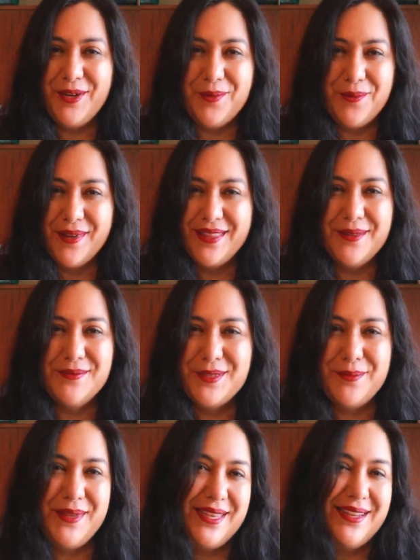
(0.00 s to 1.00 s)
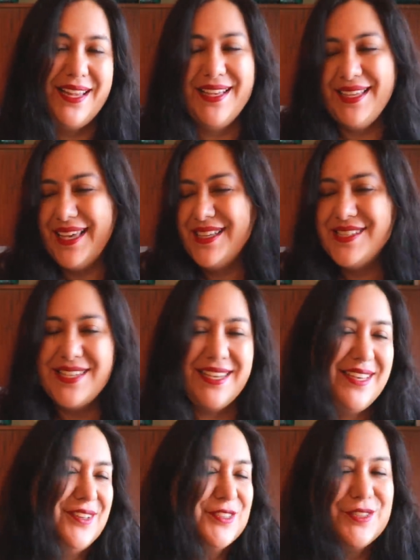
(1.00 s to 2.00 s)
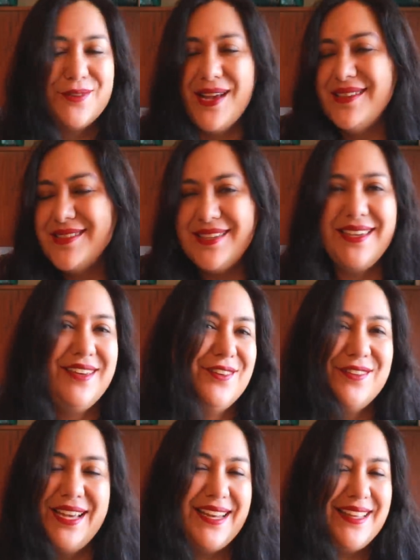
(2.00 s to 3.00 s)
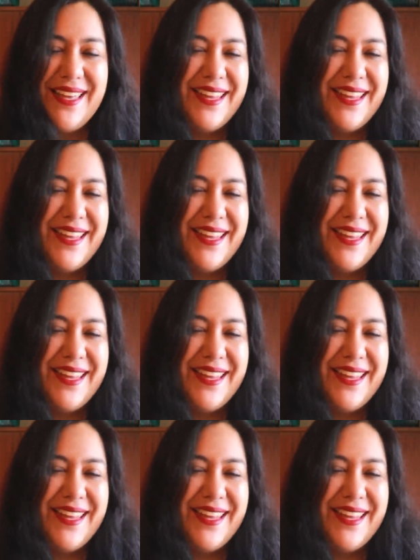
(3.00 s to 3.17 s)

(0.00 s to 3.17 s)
I don't want them to be like itchy or scratchy or any